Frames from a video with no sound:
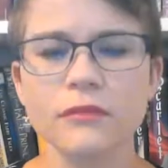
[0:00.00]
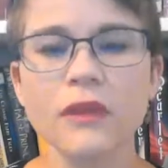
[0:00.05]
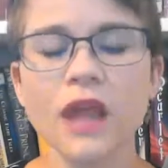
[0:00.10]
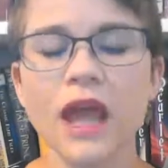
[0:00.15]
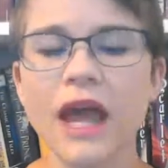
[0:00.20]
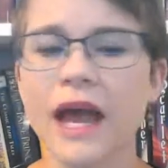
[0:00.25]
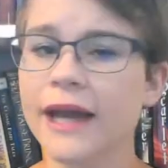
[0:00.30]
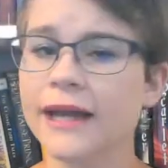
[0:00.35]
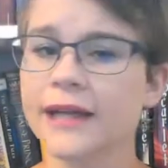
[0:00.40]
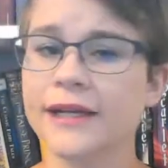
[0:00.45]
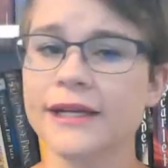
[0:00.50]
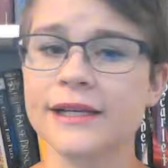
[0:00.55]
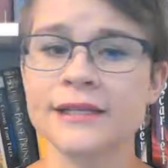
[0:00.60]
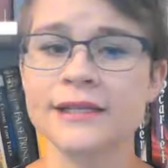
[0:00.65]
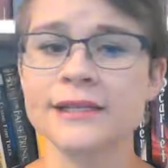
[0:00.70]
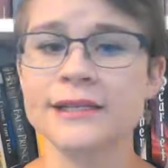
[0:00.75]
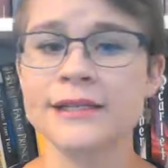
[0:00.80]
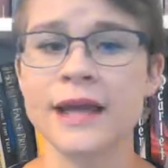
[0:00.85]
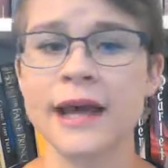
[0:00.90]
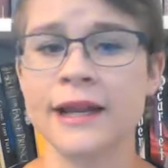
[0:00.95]
at a,
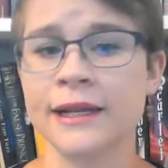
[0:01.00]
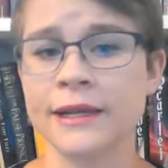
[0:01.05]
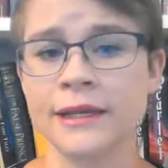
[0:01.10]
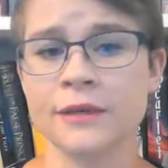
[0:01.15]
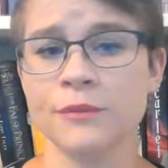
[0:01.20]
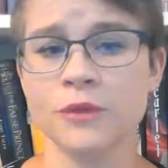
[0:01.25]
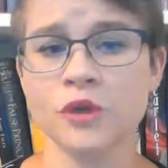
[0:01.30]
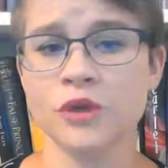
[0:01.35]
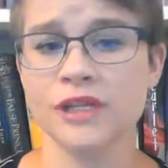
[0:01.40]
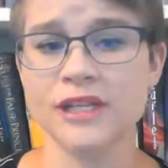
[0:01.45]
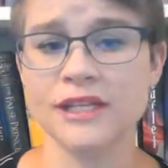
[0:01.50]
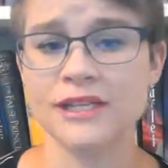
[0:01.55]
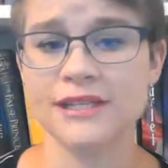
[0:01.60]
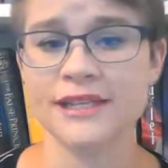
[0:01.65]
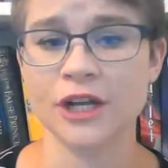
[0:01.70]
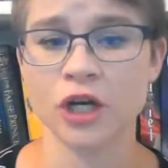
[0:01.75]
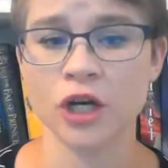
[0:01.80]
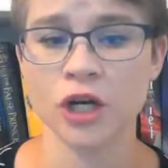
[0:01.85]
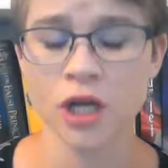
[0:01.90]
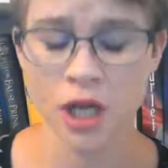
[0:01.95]
at a community
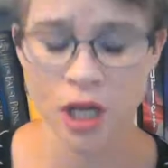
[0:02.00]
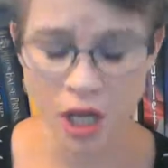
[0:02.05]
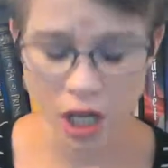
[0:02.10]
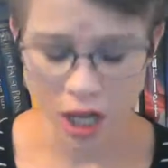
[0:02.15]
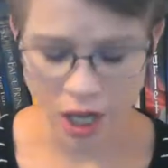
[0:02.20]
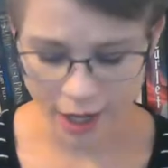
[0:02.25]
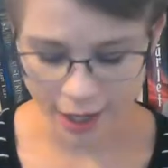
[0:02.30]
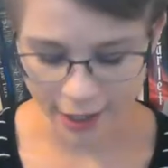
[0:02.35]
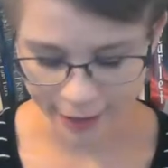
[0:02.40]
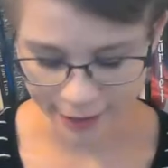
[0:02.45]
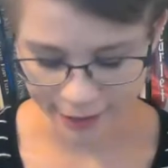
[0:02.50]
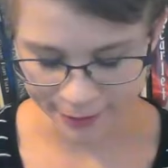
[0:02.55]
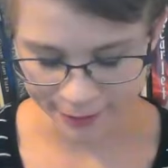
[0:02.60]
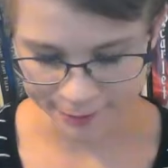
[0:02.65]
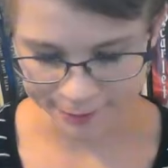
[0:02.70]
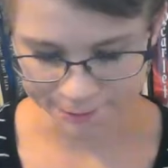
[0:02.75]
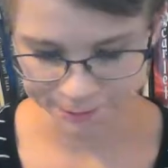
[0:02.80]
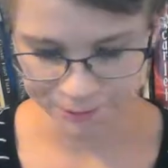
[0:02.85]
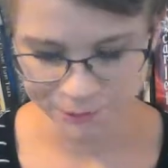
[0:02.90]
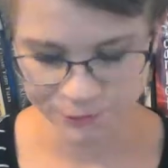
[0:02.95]
center.
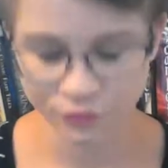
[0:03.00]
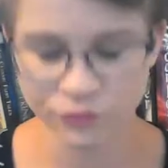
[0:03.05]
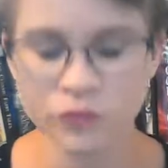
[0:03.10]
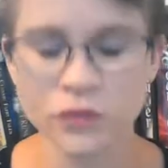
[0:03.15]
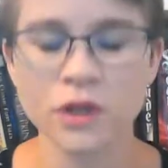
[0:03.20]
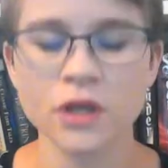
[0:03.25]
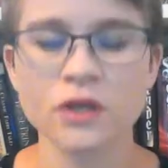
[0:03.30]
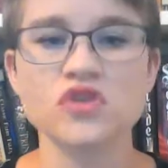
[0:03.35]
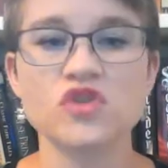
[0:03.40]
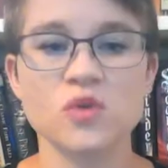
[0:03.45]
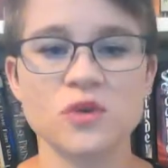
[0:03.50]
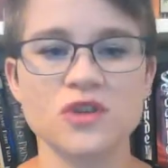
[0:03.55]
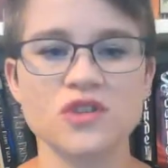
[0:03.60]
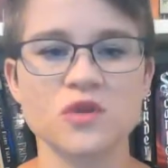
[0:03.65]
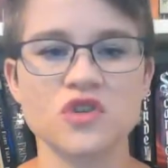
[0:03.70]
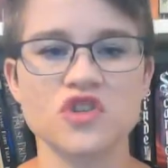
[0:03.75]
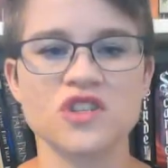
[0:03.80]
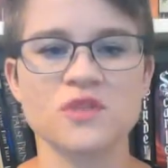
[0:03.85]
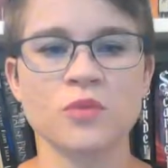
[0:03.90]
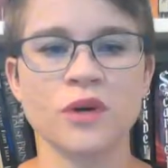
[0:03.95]
Um, so it
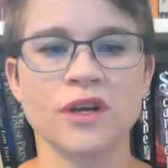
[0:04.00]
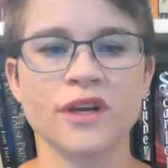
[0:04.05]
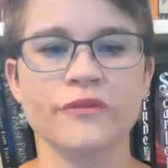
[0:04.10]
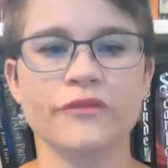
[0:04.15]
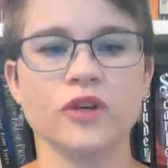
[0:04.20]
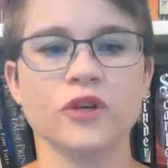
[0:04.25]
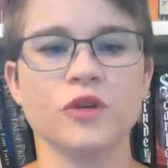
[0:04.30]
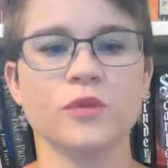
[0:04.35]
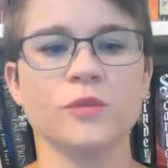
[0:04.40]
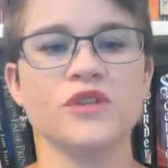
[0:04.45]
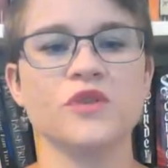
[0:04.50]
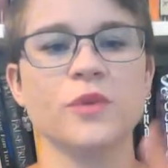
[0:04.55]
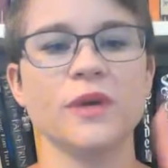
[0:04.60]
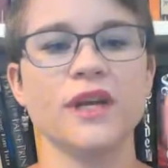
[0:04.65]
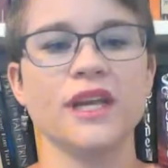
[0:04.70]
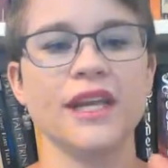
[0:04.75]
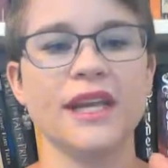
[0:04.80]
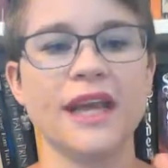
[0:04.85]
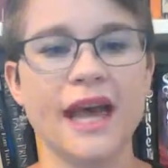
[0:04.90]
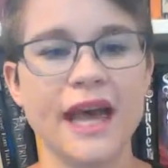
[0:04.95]
switches point of view
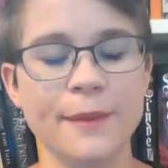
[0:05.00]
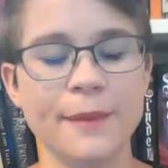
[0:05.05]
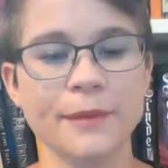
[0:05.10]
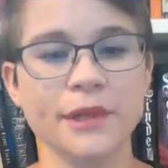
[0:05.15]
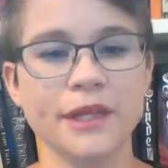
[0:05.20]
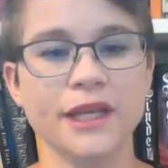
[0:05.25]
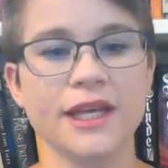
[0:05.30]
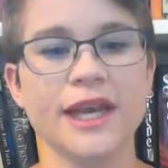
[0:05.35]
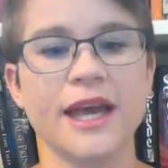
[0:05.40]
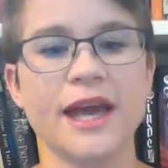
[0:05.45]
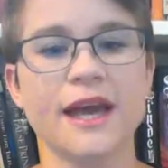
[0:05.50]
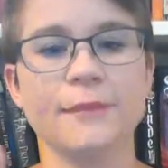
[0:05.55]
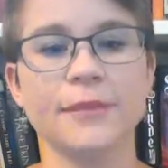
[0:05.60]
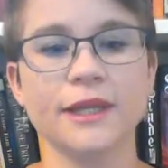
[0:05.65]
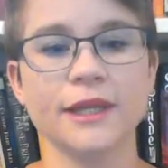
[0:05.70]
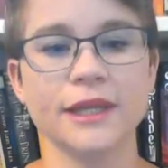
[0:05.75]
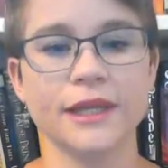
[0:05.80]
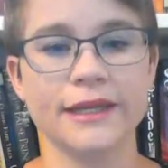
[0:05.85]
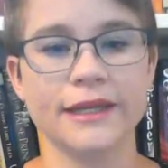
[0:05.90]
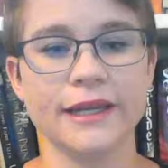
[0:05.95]
between Emily and
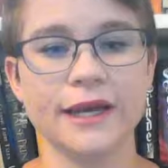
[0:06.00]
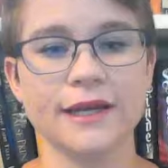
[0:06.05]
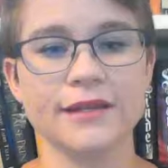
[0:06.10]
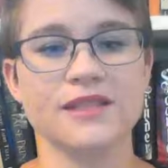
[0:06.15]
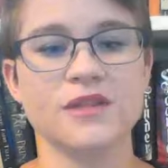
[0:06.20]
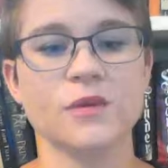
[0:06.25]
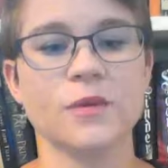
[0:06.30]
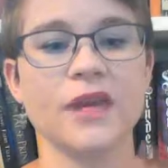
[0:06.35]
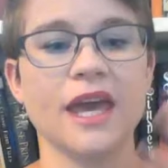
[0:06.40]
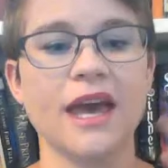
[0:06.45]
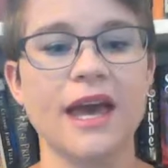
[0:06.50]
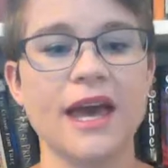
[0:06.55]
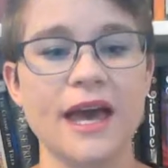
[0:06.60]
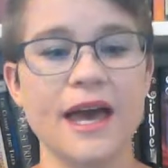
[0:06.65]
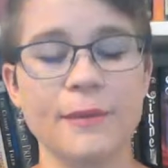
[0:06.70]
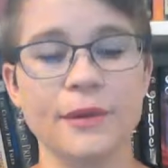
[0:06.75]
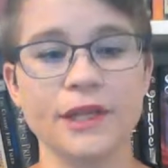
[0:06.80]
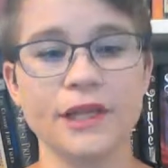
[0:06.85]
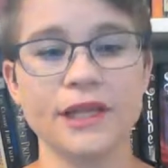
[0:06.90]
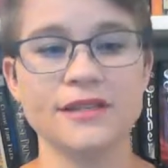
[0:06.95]
Belinda. So we get
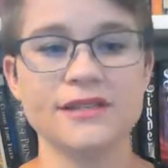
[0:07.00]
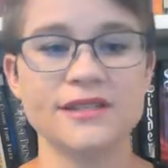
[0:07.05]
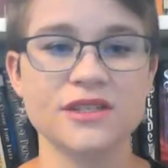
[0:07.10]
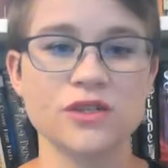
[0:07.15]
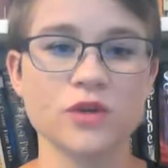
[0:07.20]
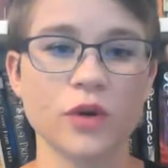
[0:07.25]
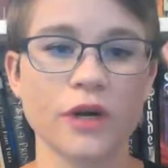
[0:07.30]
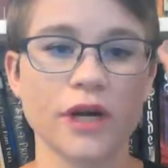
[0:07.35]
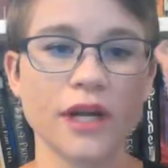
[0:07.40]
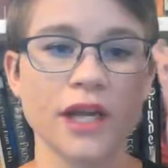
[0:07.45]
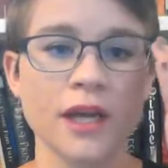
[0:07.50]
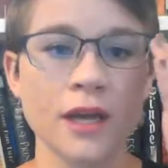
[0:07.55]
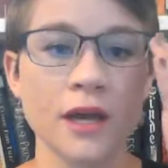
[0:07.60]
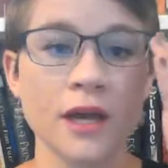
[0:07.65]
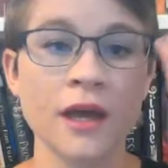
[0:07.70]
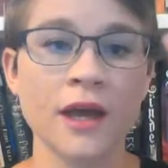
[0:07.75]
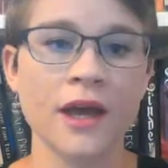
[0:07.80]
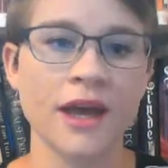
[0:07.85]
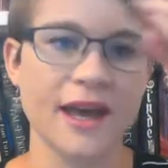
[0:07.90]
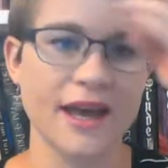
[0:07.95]
Emily's story
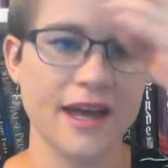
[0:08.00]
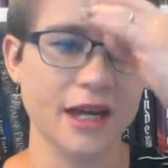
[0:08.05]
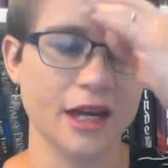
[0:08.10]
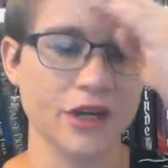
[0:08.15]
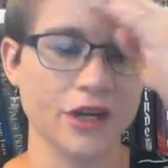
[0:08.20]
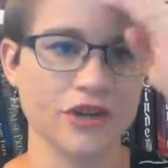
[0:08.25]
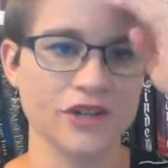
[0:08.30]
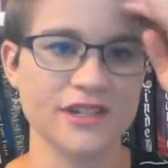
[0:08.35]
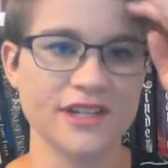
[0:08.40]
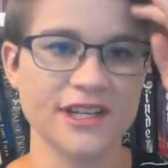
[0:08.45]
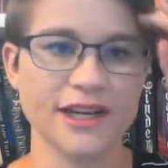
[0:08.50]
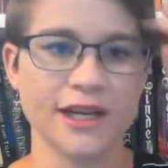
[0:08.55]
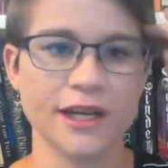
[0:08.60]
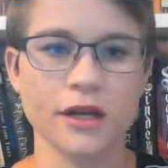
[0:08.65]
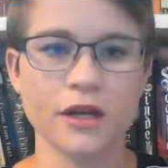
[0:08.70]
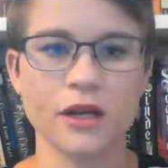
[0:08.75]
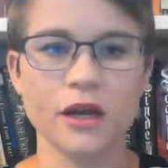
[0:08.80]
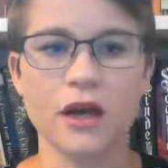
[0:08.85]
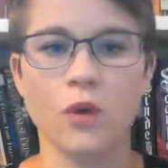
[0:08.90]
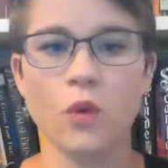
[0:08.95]
and
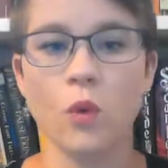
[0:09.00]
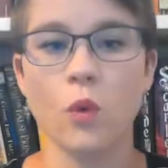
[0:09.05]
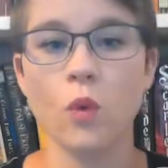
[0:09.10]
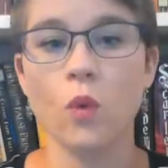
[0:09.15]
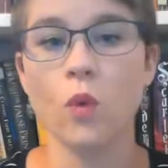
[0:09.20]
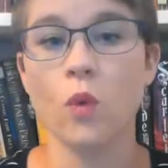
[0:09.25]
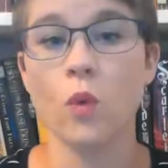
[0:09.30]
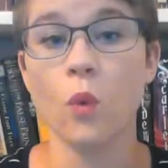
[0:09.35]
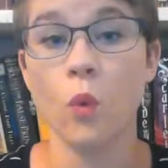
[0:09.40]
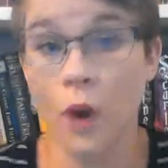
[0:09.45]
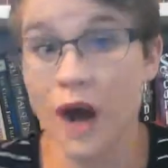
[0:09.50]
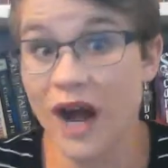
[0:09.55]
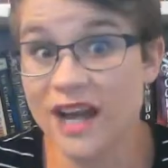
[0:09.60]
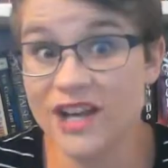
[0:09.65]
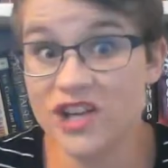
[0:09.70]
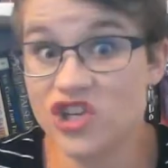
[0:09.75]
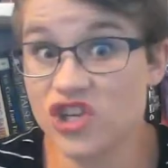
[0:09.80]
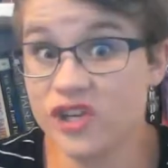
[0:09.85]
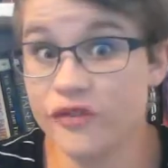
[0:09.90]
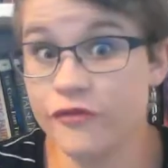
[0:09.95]
understand why
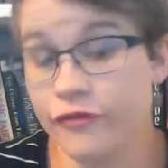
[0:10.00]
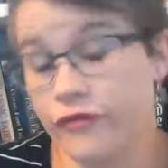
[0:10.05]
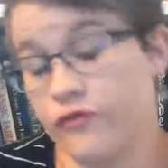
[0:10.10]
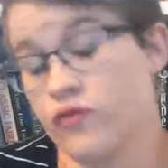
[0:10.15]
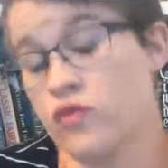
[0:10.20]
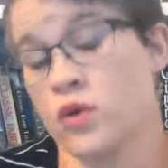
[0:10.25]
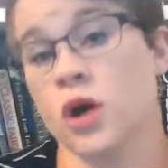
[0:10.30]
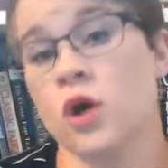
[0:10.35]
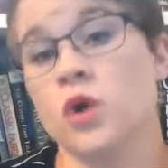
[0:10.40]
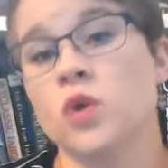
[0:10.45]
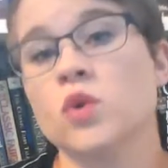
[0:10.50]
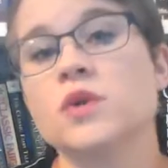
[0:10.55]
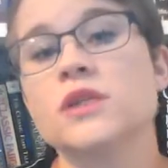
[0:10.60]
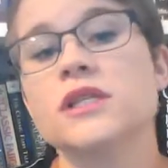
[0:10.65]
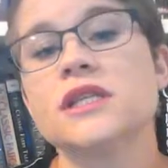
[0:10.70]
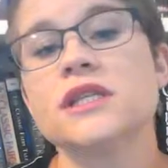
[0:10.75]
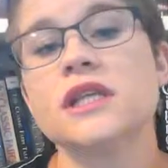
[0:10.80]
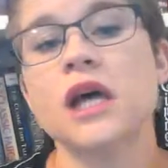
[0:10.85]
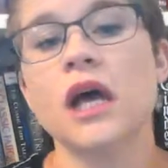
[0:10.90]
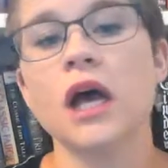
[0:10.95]
she
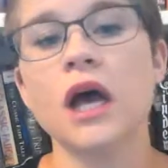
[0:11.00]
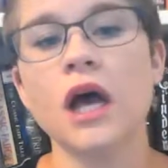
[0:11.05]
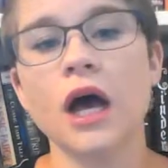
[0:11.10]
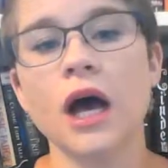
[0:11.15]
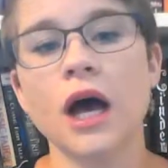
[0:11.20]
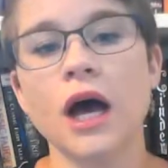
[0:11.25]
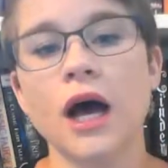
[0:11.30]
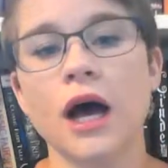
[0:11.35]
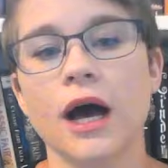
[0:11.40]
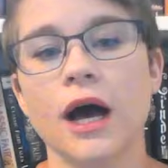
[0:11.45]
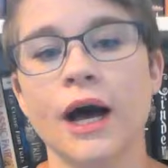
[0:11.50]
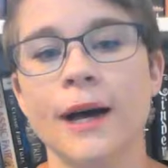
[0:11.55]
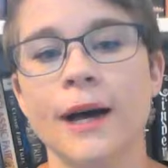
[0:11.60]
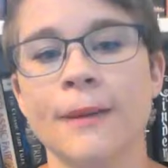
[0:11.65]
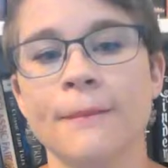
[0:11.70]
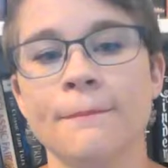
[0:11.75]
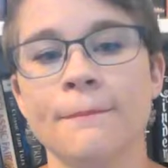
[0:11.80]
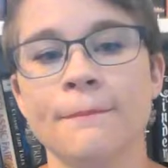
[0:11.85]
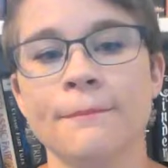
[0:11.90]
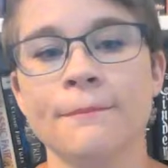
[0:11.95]
froze
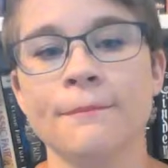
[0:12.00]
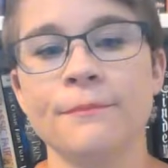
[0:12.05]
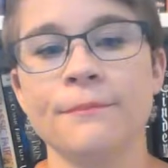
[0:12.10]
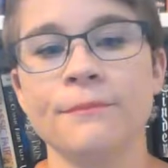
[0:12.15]
um,